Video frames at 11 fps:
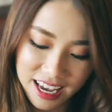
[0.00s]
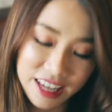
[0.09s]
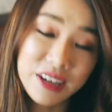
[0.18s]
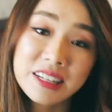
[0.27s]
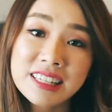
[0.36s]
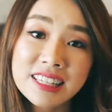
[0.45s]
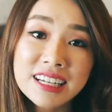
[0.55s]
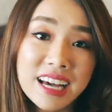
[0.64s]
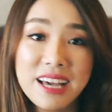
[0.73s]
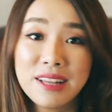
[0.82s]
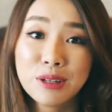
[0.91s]
And honestly,
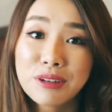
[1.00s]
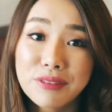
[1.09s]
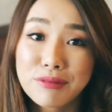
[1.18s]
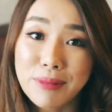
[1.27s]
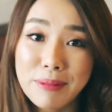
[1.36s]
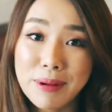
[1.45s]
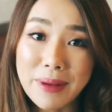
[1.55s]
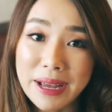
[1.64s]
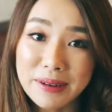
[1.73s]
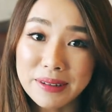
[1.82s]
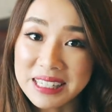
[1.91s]
I don't even remember
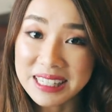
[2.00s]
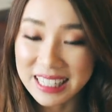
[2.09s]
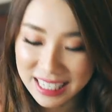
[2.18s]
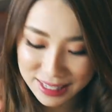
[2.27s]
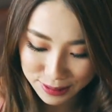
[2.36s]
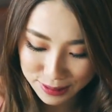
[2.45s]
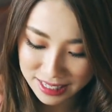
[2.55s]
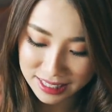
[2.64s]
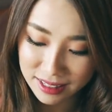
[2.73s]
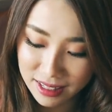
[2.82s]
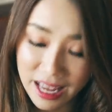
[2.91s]
buying all these things, so it's
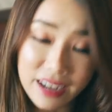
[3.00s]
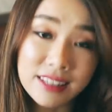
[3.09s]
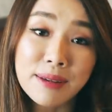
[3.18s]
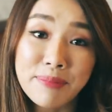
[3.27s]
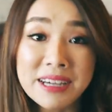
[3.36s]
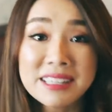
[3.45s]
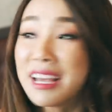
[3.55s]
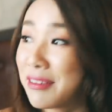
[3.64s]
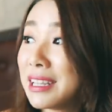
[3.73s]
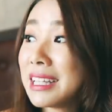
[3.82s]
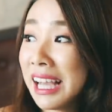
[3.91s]
like a surprise
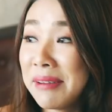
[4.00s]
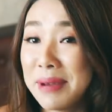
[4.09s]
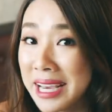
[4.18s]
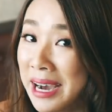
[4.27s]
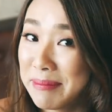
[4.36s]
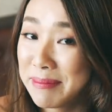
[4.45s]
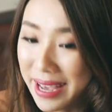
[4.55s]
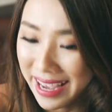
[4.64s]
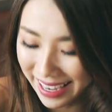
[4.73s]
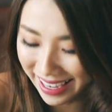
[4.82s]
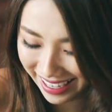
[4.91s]
every time I come
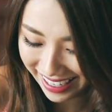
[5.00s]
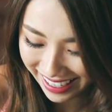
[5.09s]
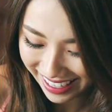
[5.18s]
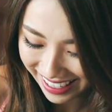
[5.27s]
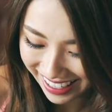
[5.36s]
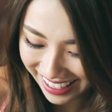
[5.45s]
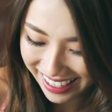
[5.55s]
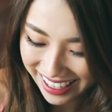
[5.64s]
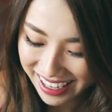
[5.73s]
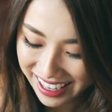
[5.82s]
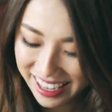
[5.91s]
back.
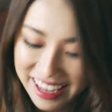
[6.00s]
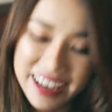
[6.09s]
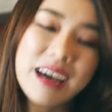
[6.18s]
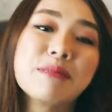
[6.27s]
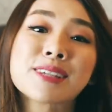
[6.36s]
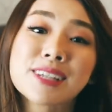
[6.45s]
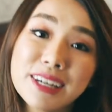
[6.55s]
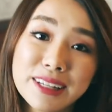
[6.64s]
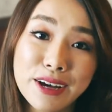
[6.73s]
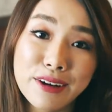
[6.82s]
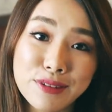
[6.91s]
I'm sure a
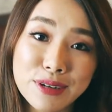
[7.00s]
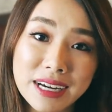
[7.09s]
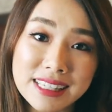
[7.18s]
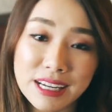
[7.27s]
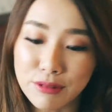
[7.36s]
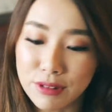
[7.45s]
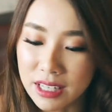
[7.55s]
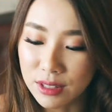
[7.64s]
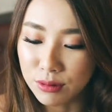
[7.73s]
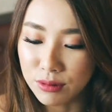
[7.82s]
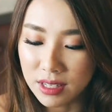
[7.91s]
lot of you guys can relate
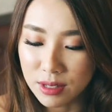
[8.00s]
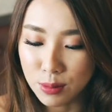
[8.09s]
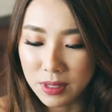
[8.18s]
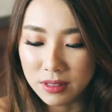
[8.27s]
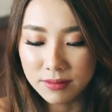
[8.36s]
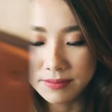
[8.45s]
to it as well.